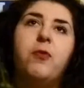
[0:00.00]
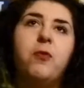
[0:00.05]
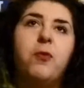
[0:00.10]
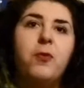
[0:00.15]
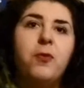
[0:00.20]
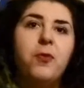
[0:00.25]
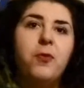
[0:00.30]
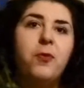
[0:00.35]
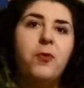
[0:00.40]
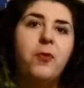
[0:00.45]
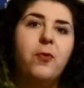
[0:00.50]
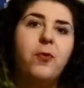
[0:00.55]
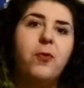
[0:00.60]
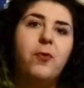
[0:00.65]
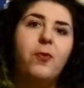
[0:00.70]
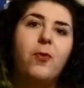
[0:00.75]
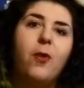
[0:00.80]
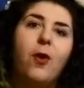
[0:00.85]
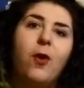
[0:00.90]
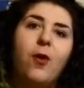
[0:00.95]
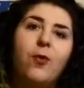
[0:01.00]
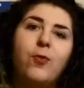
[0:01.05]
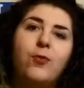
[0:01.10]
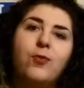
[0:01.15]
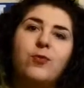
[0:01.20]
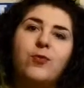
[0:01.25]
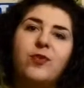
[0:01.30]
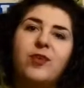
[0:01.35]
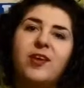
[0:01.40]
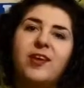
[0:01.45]
who
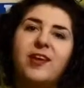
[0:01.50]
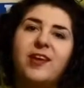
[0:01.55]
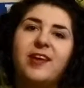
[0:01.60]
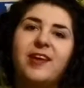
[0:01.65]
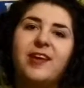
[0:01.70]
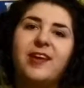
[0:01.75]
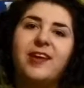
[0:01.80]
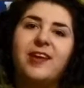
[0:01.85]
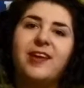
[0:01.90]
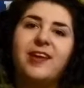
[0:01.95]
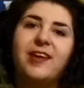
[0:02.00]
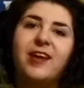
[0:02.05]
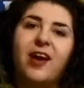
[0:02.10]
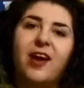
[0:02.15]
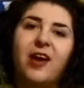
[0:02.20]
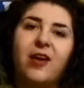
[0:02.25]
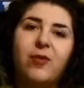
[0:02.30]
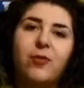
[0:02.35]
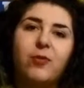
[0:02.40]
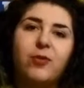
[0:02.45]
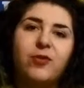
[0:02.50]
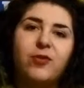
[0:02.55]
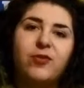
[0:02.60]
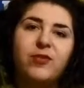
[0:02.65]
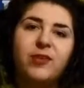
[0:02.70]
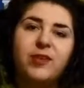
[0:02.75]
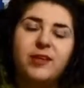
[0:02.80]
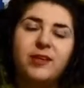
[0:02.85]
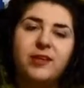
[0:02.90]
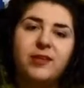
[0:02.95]
owns a car
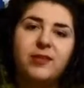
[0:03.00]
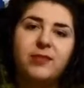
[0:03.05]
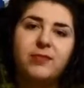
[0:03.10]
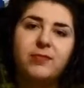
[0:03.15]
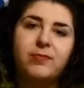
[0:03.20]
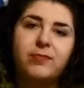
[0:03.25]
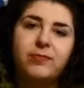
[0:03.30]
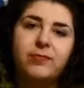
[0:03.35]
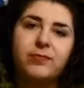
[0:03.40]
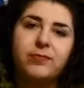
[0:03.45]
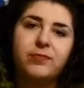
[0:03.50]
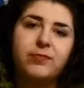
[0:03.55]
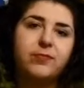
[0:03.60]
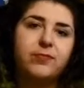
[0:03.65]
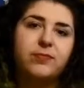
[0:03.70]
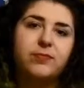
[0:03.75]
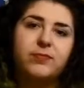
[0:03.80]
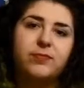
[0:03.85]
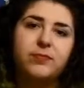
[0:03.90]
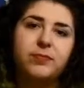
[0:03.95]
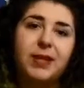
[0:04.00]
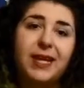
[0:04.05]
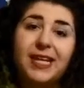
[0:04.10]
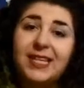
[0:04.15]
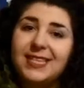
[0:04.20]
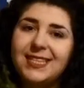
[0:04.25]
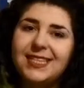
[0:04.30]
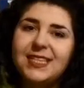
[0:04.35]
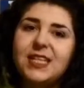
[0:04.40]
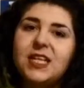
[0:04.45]
washing place